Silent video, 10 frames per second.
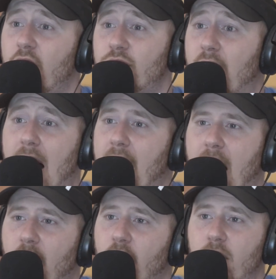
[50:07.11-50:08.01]
So right.
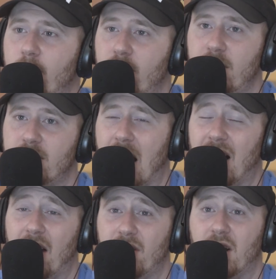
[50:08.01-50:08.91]
I, I go to the movies. I
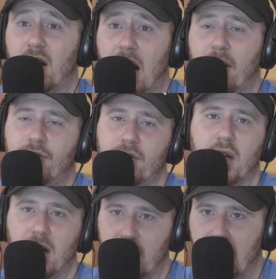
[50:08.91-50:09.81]
haven't done. I've
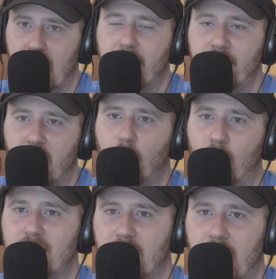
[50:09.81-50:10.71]
done it late. I've done it
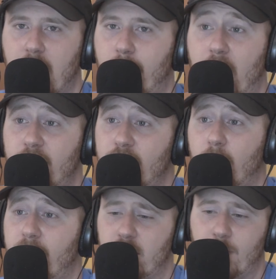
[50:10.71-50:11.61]
once lately, but I used to go
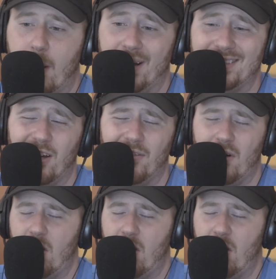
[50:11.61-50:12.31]
to movies by myself